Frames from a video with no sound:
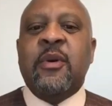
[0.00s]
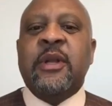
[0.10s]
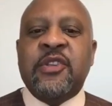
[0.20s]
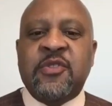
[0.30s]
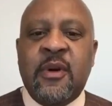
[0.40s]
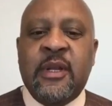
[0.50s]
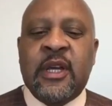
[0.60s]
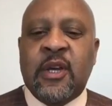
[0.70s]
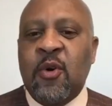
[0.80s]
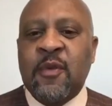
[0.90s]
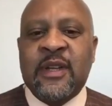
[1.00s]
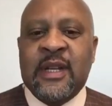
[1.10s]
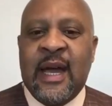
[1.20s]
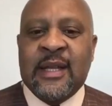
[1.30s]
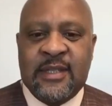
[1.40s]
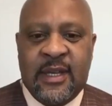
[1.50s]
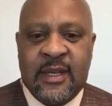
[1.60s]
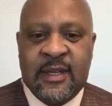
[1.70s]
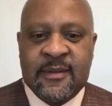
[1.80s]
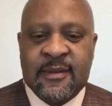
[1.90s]
twenty twenty, COVID
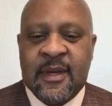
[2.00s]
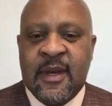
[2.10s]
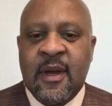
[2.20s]
nineteen,